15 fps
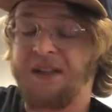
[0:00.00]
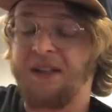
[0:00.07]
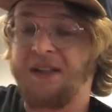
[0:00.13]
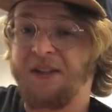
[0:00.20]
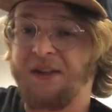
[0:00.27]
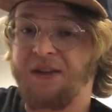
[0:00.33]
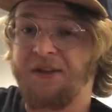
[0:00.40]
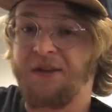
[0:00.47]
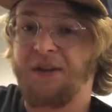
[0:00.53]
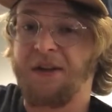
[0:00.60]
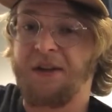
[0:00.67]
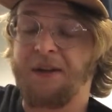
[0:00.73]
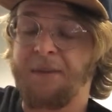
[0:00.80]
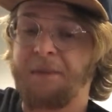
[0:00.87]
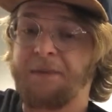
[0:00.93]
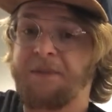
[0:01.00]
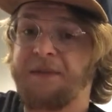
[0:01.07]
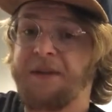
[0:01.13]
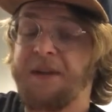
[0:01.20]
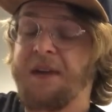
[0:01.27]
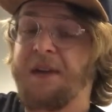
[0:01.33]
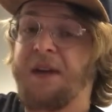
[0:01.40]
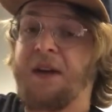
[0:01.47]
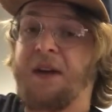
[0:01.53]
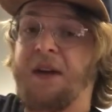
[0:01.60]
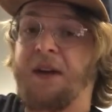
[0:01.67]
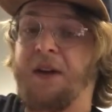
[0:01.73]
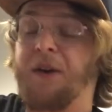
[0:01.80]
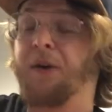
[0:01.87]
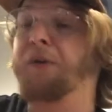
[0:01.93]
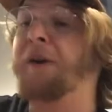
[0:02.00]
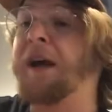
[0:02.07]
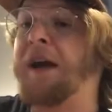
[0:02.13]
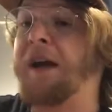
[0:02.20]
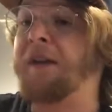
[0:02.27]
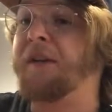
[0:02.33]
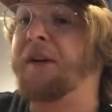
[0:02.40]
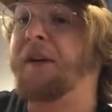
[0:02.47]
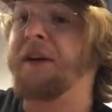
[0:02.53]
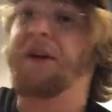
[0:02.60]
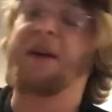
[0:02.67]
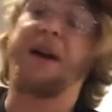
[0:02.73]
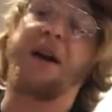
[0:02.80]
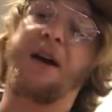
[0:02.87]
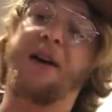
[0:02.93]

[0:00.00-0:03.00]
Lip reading: D string, or rather,